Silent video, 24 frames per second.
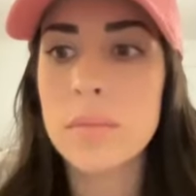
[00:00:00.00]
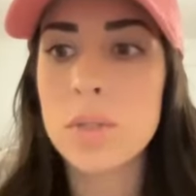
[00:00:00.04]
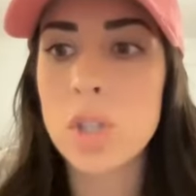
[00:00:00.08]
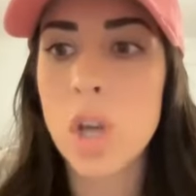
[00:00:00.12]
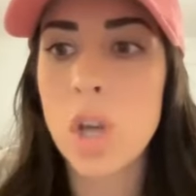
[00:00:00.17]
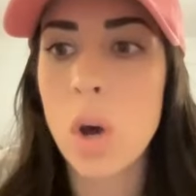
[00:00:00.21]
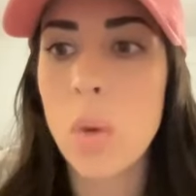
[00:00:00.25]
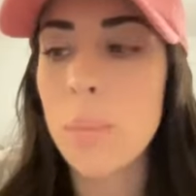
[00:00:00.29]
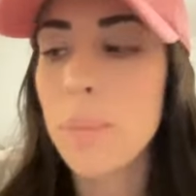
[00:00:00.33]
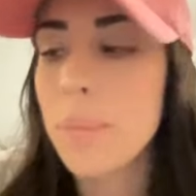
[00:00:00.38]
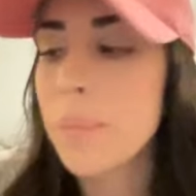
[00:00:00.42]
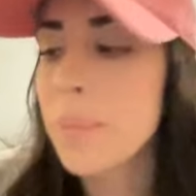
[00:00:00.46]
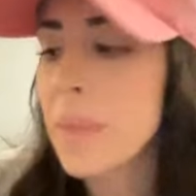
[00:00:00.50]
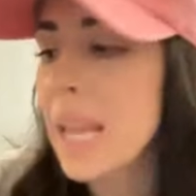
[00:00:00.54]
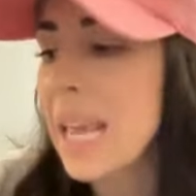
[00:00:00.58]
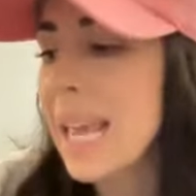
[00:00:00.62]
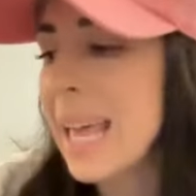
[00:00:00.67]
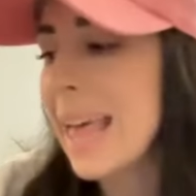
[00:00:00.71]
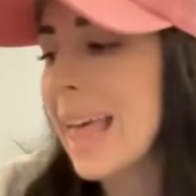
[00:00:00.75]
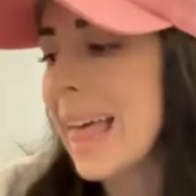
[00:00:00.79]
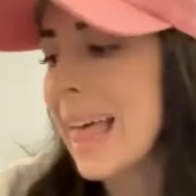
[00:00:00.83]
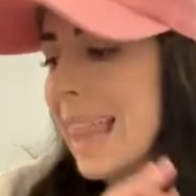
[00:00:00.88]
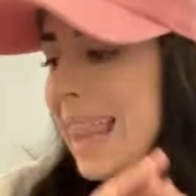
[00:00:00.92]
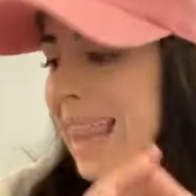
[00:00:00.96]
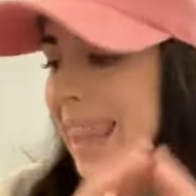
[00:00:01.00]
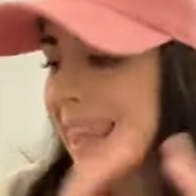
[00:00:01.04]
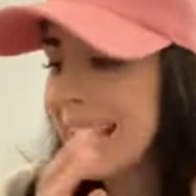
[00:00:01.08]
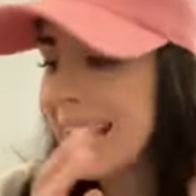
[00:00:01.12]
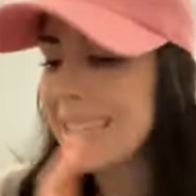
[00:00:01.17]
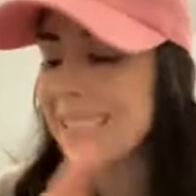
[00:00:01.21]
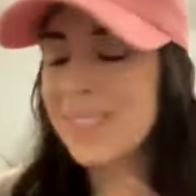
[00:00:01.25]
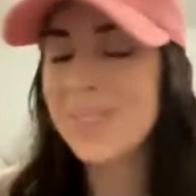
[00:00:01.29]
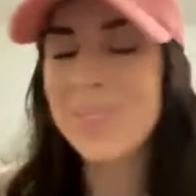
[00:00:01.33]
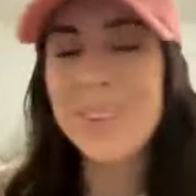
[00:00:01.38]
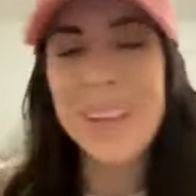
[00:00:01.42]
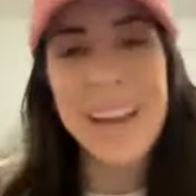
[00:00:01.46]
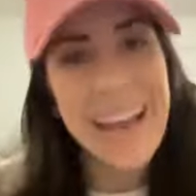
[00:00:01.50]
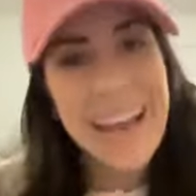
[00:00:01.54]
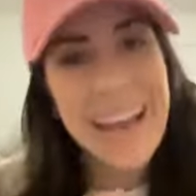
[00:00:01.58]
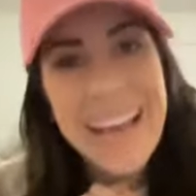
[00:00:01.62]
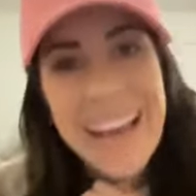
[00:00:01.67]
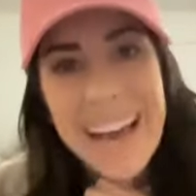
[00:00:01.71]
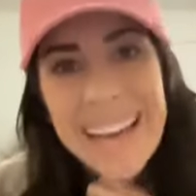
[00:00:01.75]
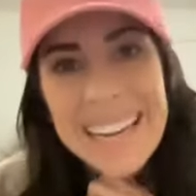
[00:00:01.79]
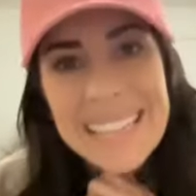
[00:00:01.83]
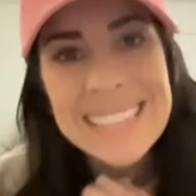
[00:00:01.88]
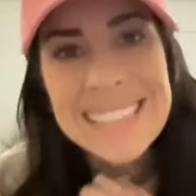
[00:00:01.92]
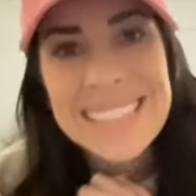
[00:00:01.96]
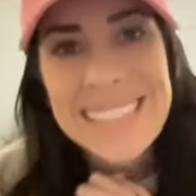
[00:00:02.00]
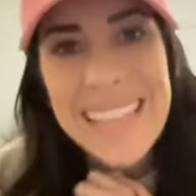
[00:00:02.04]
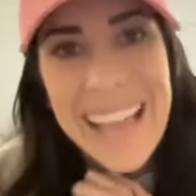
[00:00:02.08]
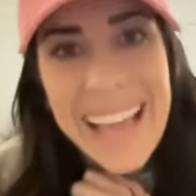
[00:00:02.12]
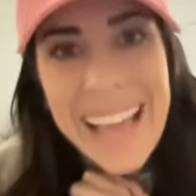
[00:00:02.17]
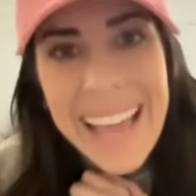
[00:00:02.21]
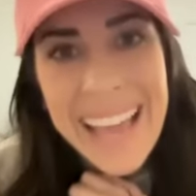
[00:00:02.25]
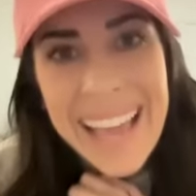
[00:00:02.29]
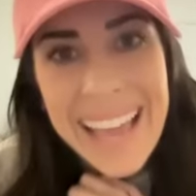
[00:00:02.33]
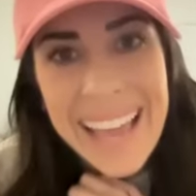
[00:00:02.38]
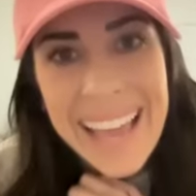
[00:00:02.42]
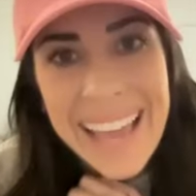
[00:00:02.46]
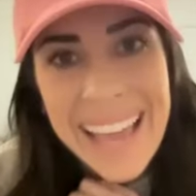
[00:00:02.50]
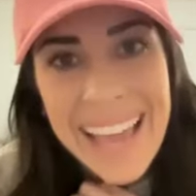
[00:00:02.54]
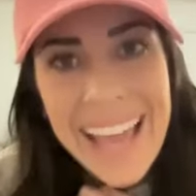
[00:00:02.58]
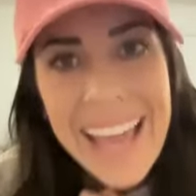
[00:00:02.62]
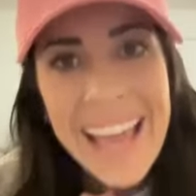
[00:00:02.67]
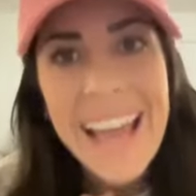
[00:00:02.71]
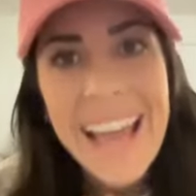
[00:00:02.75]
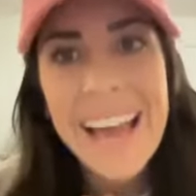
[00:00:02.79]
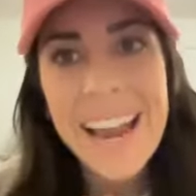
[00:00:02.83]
So that's what I got to say.